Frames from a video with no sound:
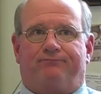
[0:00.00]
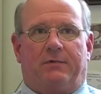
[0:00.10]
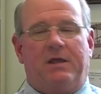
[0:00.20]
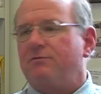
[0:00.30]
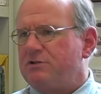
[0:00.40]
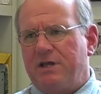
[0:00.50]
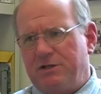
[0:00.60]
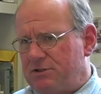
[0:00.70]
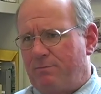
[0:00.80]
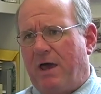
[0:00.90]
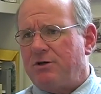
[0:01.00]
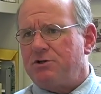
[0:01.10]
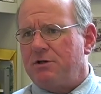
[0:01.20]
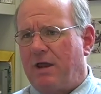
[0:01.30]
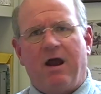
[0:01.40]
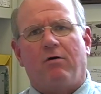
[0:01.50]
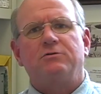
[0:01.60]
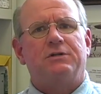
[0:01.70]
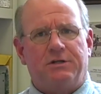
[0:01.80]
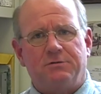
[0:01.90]
give Saint Sebastian
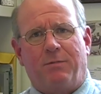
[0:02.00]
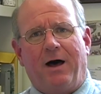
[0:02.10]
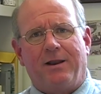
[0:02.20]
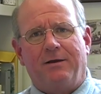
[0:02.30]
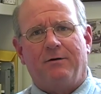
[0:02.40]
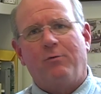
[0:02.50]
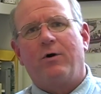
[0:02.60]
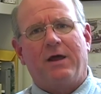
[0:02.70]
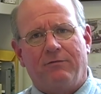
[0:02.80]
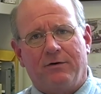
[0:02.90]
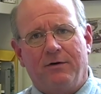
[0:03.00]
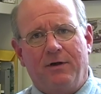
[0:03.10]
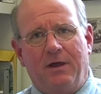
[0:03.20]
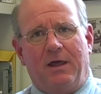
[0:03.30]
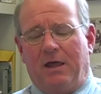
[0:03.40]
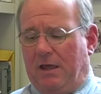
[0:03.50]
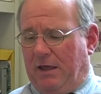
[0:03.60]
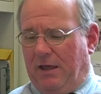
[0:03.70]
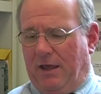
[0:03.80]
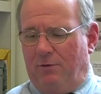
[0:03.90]
arrows in his body, or whatever.
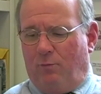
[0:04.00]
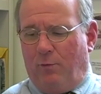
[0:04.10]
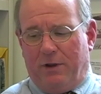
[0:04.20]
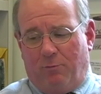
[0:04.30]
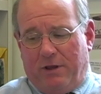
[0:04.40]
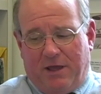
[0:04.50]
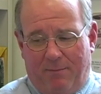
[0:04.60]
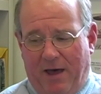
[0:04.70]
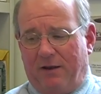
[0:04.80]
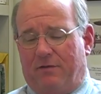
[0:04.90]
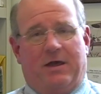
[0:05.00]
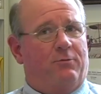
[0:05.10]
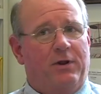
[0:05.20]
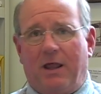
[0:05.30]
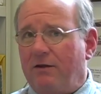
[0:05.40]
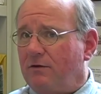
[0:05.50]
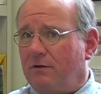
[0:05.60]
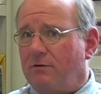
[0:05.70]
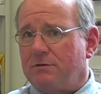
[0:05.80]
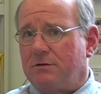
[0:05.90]
And we come out of that realizing
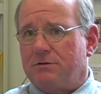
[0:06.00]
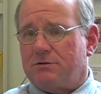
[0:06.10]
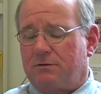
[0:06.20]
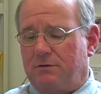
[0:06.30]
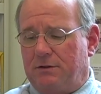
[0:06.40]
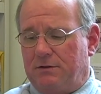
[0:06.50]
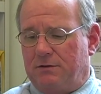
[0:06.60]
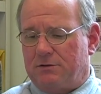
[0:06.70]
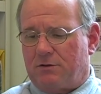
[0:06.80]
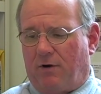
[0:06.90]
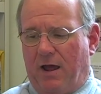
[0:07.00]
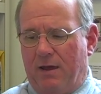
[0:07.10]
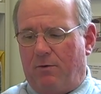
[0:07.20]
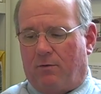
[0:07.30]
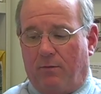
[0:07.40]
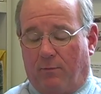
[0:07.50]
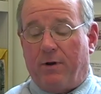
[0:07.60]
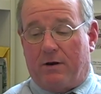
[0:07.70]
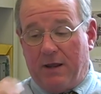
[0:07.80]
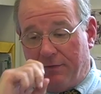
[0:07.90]
the scribe, or
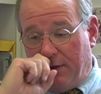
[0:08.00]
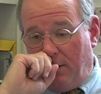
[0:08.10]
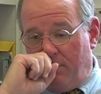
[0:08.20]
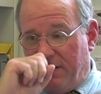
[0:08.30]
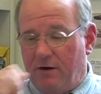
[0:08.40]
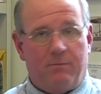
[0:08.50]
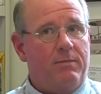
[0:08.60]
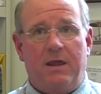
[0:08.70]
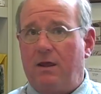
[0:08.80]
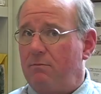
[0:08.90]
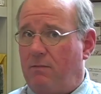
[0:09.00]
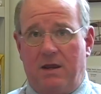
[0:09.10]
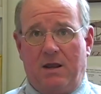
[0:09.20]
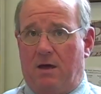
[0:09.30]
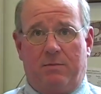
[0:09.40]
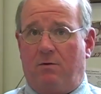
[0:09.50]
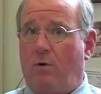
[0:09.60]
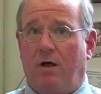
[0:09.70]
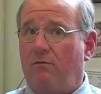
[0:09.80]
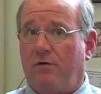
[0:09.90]
better yet, the illuminator, may not be
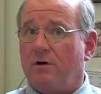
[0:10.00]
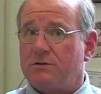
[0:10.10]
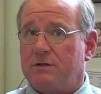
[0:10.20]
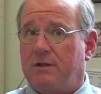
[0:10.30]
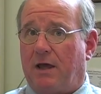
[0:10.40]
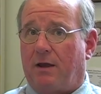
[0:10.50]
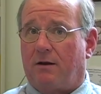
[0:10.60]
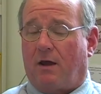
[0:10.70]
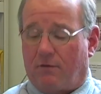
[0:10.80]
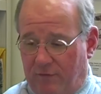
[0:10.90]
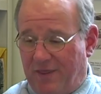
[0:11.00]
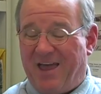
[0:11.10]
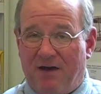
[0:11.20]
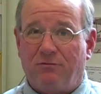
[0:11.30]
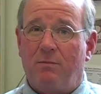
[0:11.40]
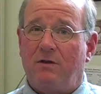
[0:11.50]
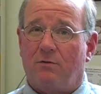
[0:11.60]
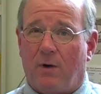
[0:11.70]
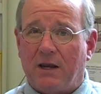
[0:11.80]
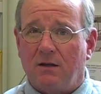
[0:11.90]
well versed in the iconography. They have to be
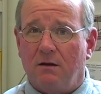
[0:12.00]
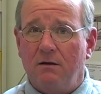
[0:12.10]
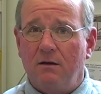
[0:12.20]
directed.